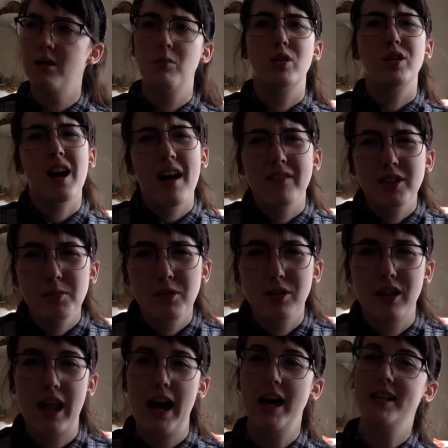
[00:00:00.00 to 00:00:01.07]
more comfortable
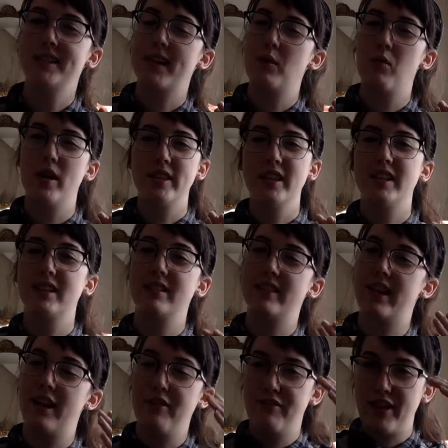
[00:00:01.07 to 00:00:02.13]
class. I want
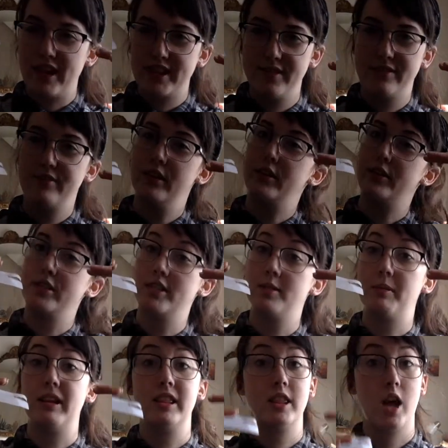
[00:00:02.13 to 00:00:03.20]
the affective filter to
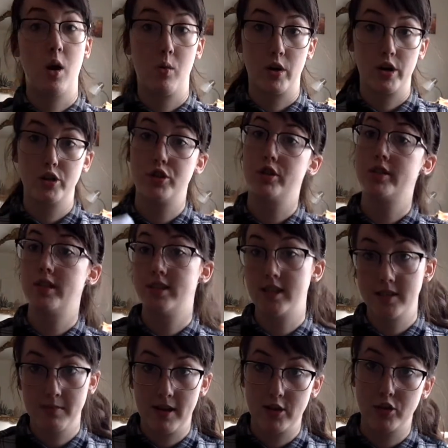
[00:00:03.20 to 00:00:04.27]
be lower, just as
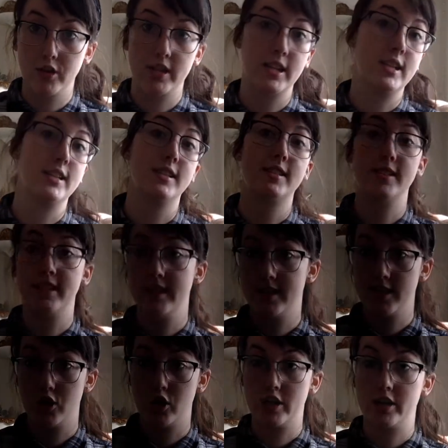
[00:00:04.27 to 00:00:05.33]
is mentioned in
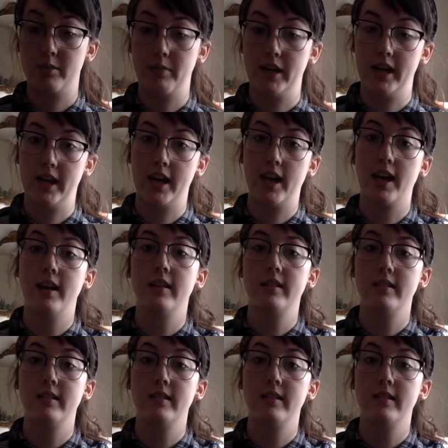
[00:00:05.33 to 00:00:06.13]
Desuggestopedia.